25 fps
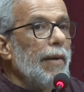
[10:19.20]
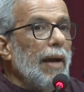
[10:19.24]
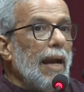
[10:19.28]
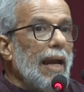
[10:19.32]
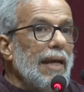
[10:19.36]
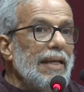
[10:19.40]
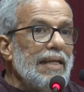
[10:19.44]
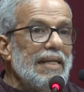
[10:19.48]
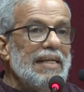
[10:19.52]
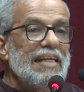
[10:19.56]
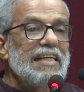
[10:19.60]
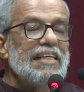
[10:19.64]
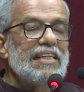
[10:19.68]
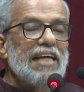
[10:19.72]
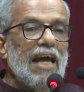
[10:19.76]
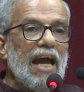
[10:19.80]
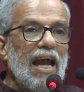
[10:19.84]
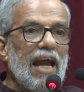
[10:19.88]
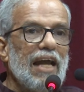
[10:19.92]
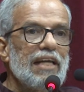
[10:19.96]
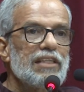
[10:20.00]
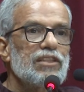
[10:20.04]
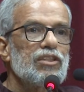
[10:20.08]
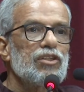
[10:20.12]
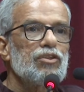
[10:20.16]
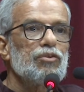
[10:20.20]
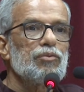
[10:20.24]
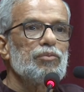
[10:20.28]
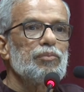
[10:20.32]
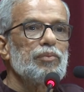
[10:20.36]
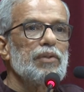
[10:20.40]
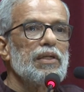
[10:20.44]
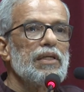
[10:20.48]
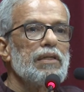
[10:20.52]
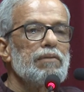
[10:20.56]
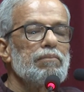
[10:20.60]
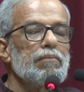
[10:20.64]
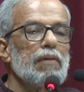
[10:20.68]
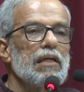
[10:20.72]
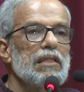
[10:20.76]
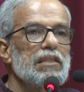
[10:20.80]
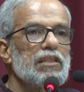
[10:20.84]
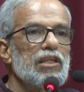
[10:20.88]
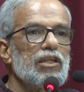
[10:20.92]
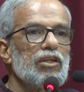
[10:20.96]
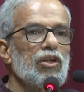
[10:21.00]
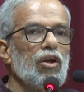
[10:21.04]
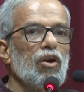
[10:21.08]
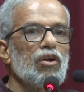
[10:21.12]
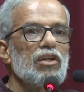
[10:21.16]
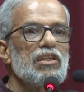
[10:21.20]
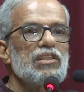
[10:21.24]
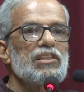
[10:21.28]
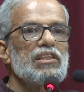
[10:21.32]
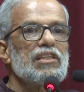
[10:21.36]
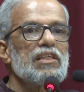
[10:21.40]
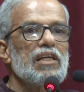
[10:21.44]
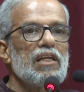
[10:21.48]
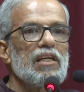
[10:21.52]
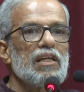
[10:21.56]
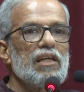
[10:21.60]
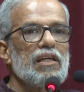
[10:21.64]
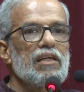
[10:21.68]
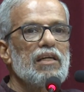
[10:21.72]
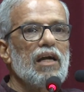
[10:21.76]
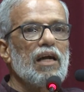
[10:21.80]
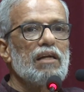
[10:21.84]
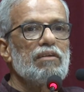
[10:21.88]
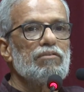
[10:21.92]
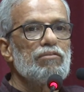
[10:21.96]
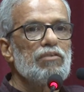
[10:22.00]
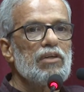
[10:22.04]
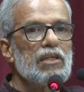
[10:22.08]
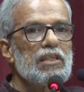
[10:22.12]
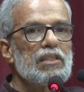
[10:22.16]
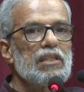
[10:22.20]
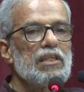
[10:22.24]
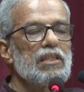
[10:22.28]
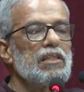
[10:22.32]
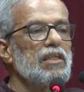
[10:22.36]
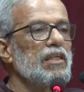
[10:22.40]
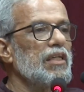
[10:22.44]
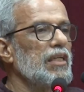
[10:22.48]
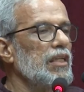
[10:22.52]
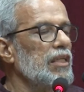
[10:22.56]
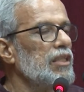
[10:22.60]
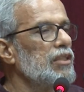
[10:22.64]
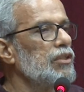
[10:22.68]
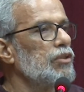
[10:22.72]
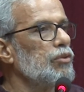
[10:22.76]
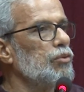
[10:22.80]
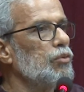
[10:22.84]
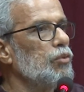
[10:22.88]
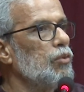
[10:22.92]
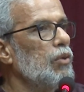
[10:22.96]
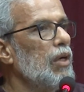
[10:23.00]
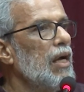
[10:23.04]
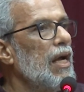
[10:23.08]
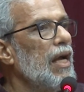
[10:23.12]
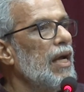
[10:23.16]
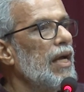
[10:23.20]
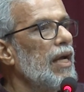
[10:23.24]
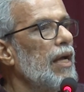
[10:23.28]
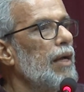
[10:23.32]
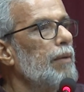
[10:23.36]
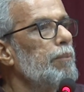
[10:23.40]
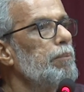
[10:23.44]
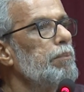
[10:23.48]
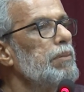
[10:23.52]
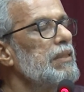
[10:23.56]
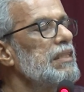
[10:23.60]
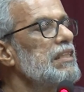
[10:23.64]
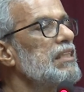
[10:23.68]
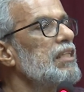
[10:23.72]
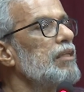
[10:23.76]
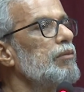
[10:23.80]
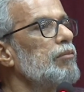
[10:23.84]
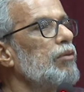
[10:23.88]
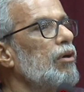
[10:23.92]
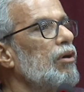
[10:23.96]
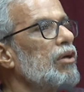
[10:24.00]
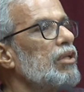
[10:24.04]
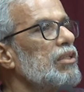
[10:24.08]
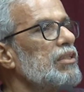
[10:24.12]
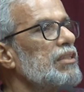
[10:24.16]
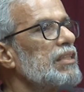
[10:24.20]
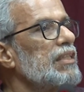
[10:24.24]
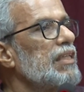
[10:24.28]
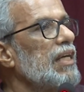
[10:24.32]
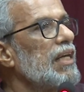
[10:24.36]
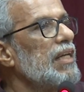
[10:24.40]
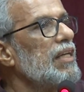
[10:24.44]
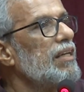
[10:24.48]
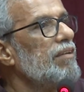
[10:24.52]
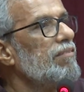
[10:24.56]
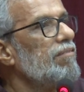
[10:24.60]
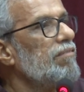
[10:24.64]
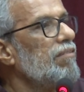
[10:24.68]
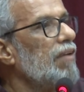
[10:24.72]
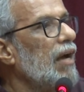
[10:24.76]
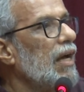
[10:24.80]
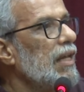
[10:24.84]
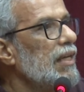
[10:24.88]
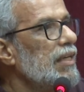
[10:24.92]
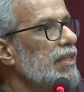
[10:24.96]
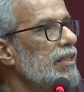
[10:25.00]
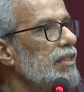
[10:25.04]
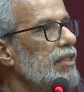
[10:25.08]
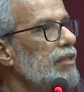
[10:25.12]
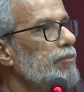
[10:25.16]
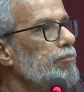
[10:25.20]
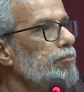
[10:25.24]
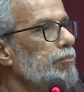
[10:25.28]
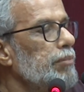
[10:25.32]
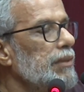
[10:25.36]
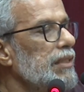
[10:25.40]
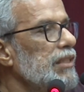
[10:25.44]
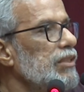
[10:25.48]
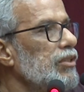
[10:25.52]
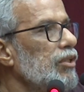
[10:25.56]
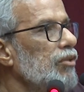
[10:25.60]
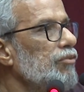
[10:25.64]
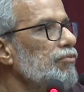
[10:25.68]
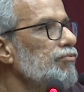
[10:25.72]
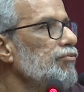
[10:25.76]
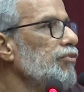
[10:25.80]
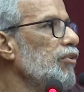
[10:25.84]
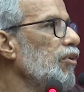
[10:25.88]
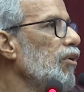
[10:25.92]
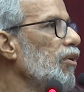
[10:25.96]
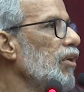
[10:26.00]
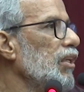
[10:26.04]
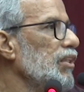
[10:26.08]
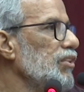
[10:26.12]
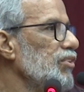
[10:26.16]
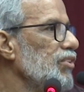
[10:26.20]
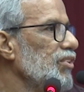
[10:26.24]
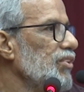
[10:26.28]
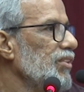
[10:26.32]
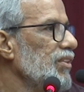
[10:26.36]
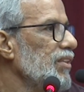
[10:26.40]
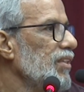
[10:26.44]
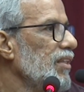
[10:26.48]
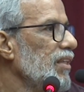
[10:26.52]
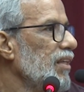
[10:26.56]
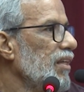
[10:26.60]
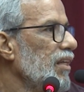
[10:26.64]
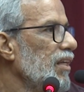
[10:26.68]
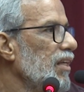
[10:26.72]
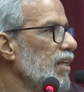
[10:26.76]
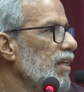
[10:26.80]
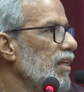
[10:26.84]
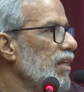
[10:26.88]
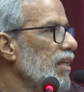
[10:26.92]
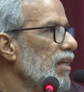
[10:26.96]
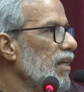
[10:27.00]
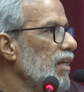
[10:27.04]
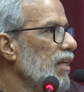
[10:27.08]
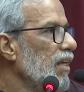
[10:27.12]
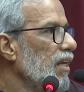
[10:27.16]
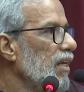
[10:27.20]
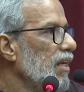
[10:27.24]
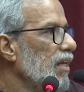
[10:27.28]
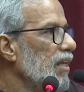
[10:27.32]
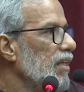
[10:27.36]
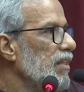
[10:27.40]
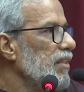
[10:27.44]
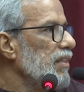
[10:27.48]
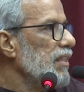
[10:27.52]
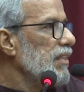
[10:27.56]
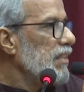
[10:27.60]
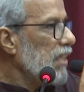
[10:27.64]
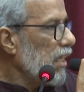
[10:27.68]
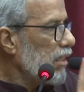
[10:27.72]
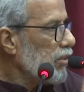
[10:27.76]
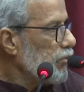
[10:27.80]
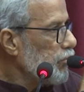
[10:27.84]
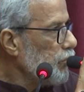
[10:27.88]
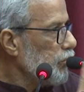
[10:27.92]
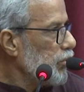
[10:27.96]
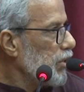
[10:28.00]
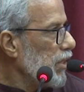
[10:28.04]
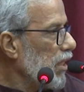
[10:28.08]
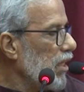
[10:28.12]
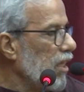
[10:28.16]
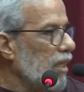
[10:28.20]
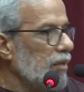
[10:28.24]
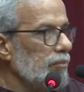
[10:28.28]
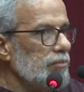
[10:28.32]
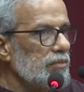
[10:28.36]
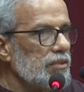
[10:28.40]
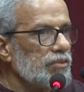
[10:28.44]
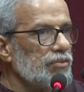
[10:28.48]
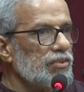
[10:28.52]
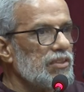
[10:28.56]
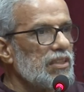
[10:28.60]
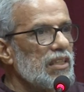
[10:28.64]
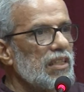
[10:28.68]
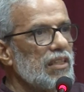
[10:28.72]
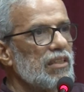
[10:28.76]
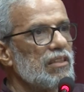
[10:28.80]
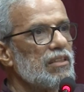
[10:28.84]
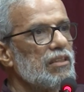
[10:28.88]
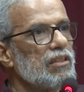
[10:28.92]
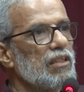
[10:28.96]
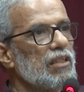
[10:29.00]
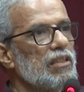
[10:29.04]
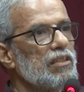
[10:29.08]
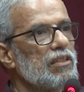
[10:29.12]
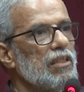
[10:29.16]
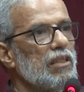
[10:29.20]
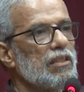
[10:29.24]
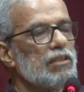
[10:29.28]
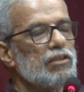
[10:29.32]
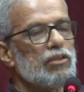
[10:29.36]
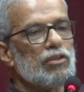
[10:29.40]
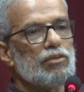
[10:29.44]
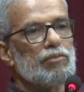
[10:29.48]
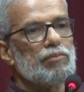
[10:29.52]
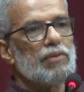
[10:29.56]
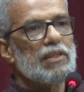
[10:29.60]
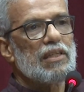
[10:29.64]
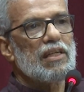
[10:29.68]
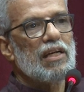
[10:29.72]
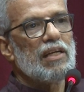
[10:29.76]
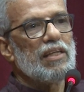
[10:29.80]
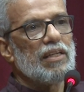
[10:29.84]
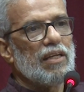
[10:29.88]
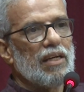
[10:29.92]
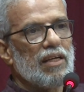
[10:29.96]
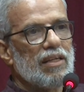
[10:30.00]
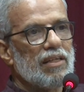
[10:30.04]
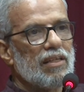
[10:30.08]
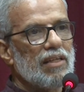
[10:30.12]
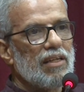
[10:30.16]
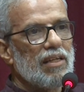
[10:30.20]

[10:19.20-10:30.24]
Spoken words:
And it has to be methodologically converted into epistemologically valid piece of knowledge. These are two terms which a researcher should be clear.